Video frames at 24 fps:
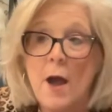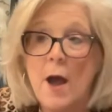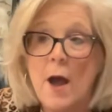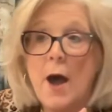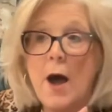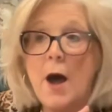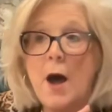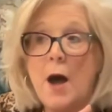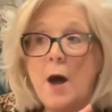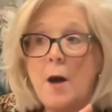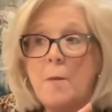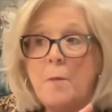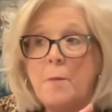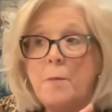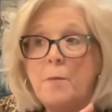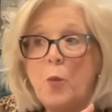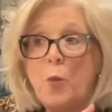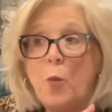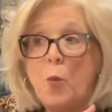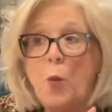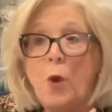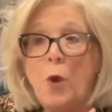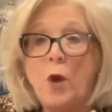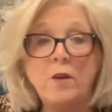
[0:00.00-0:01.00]

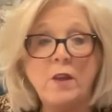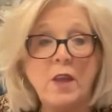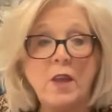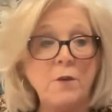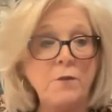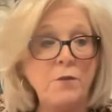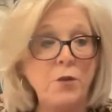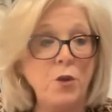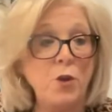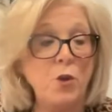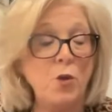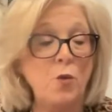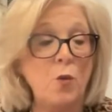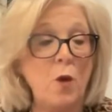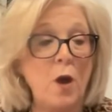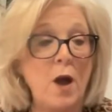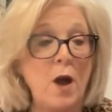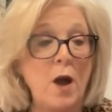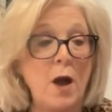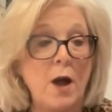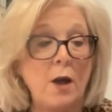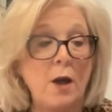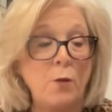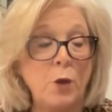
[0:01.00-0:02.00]
We'll give you,
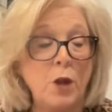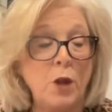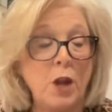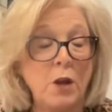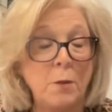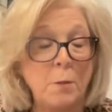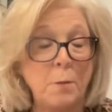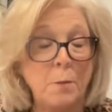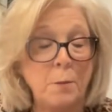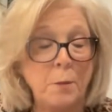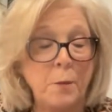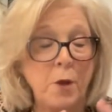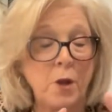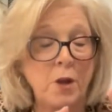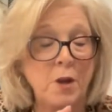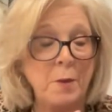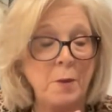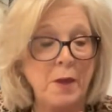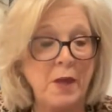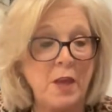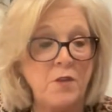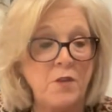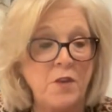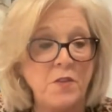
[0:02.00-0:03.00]
going to be
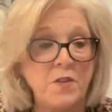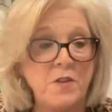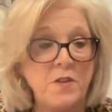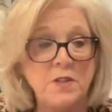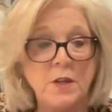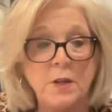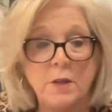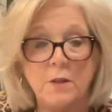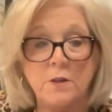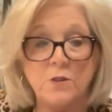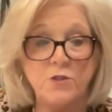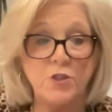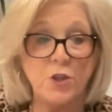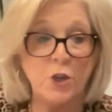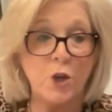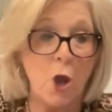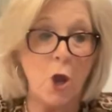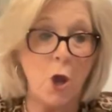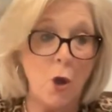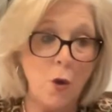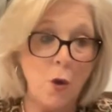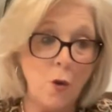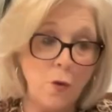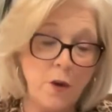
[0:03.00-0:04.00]
giving the dealers a
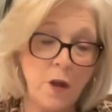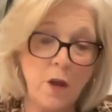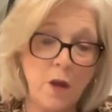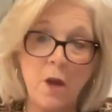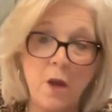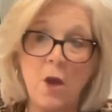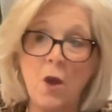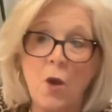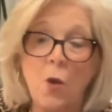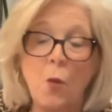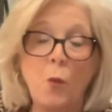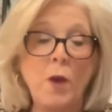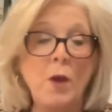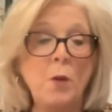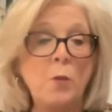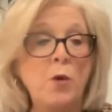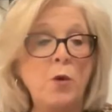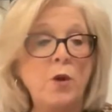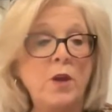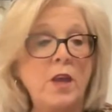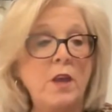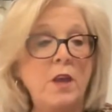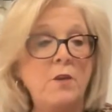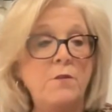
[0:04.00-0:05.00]
code. We will
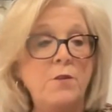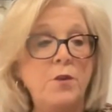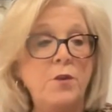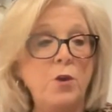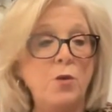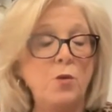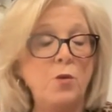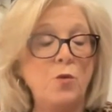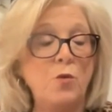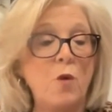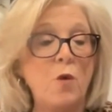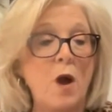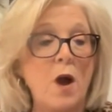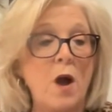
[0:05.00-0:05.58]
give you